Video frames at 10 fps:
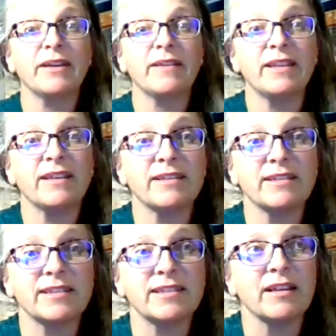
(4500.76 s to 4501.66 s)
by
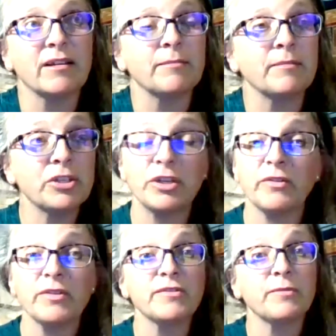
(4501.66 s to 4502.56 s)
these
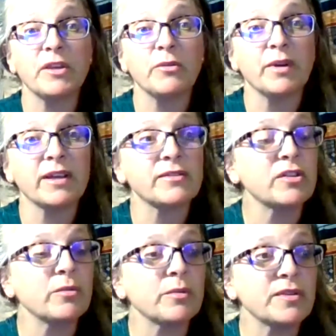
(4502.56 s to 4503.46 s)
missionaries from the
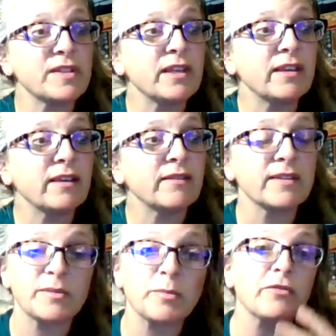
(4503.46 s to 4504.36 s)
US who were seeking
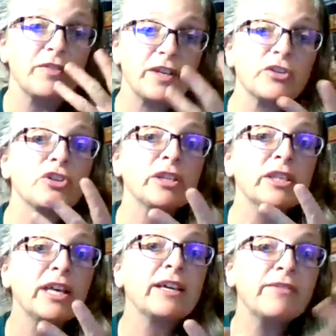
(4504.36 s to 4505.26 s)
this
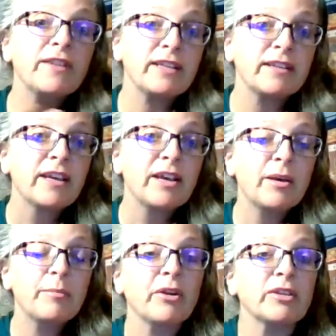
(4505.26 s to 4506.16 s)
professional life they
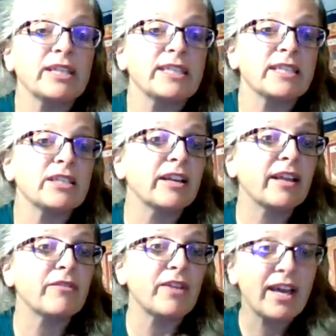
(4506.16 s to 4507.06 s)
apparently did
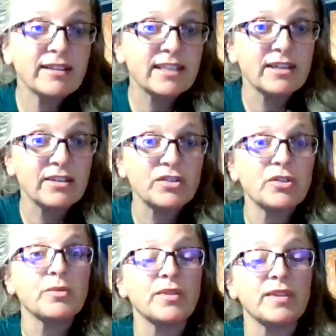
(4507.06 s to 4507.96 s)
not have access
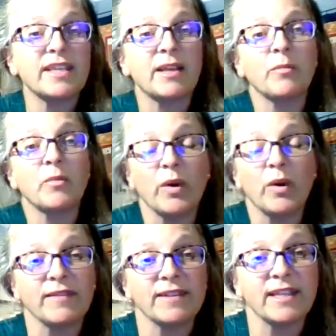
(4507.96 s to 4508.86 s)
to in
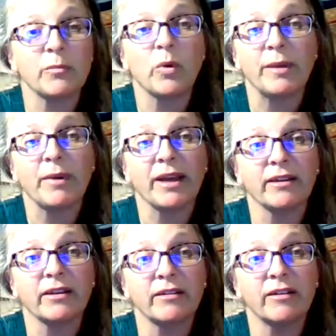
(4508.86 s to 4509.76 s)
quite the same way
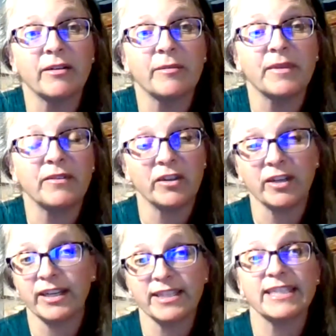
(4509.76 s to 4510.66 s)
back in the
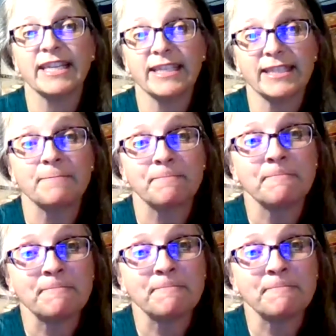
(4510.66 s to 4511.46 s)
United States?